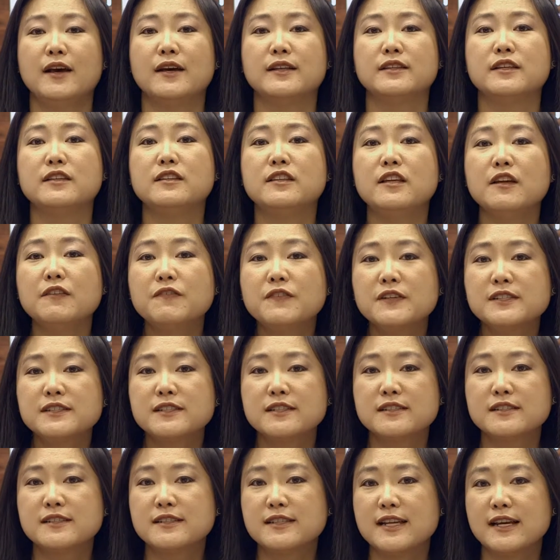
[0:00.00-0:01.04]
The difference
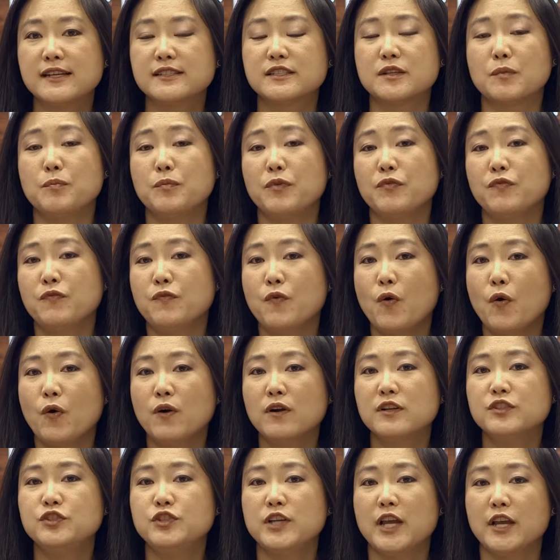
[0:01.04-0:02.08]
is this:
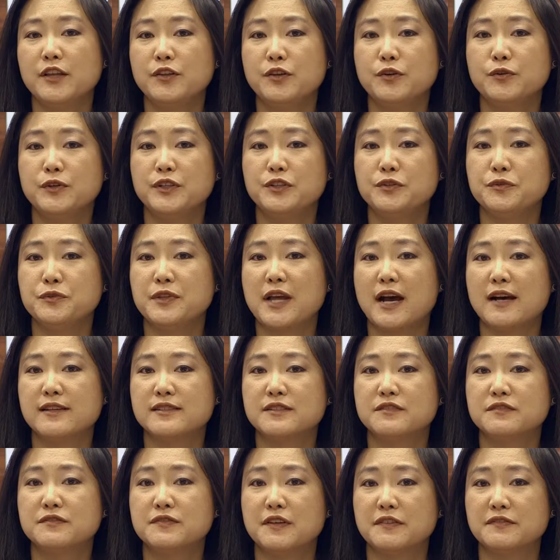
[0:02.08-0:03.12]
before January
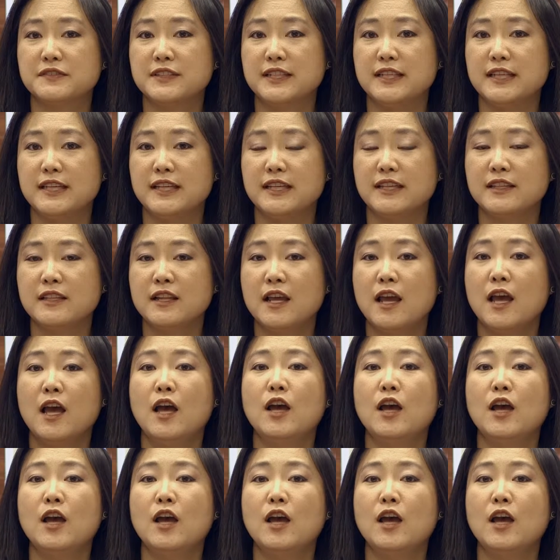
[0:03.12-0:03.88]
2015,